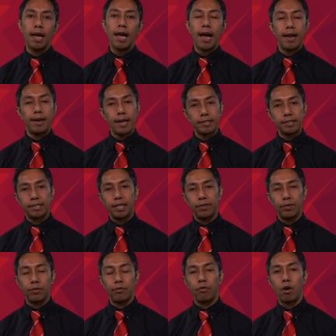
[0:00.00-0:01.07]
and that's
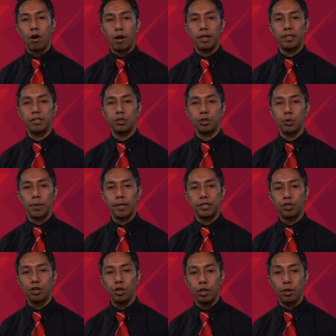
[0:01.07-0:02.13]
given rise to a
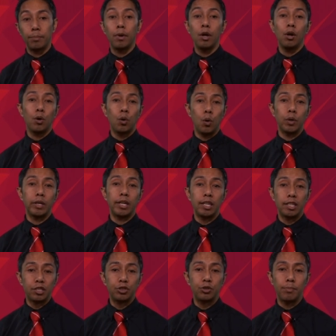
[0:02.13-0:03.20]
term called
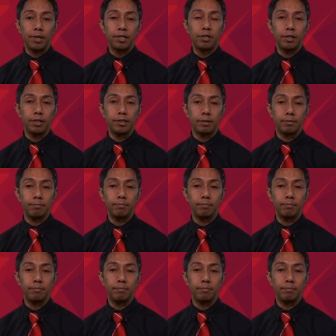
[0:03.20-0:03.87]
instrumentalism.